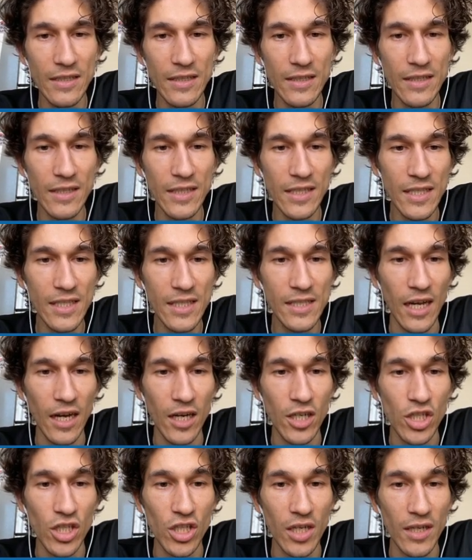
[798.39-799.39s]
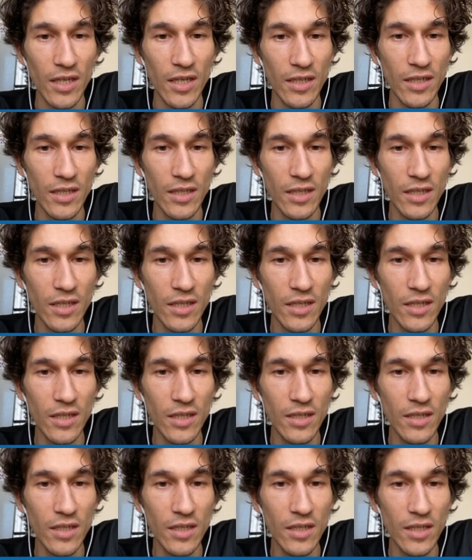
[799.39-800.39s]
this actually
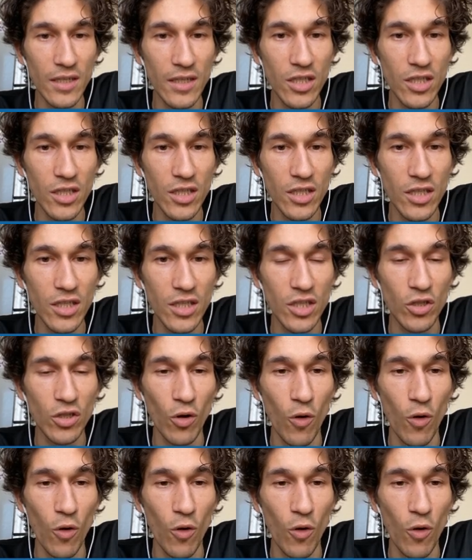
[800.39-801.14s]
so